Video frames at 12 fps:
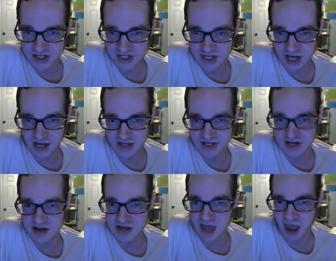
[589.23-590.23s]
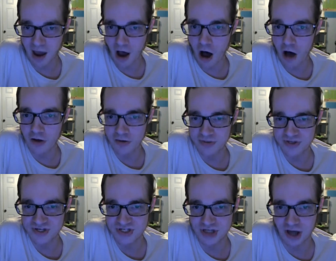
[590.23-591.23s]
is just get all
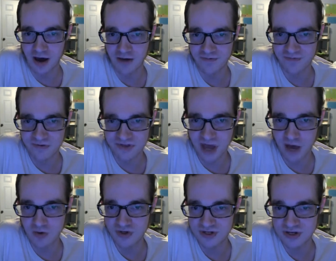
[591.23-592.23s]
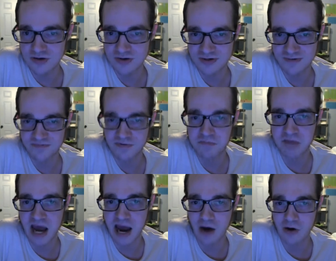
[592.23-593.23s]
of the stuff that was used for
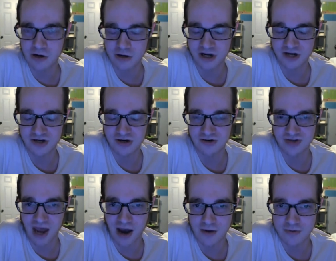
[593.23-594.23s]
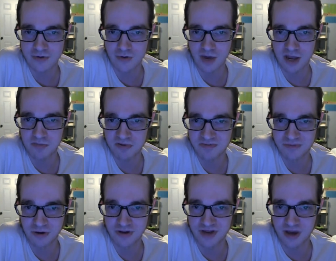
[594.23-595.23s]
Power Rangers out of the way
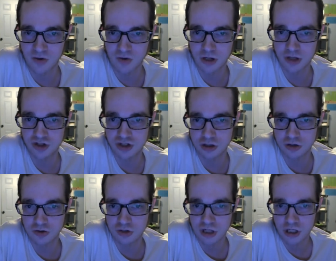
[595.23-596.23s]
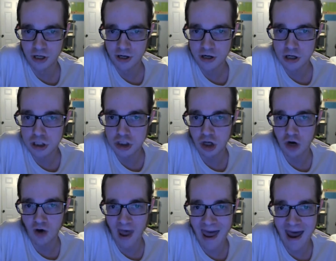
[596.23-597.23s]
before they want to
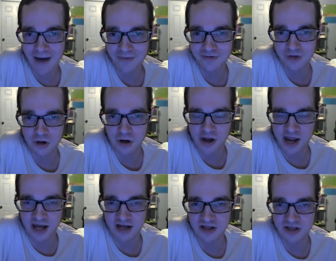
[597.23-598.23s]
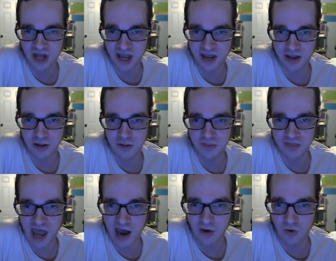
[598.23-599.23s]
go after anything
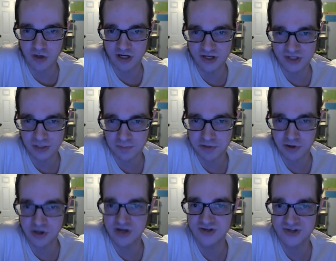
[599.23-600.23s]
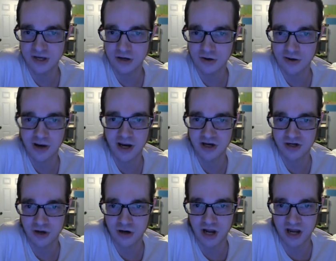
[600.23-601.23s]
that was a
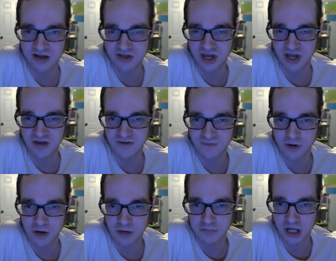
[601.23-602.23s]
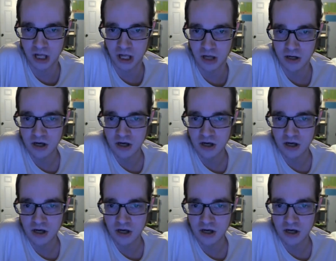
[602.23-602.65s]
pre-Zyuranger, anything from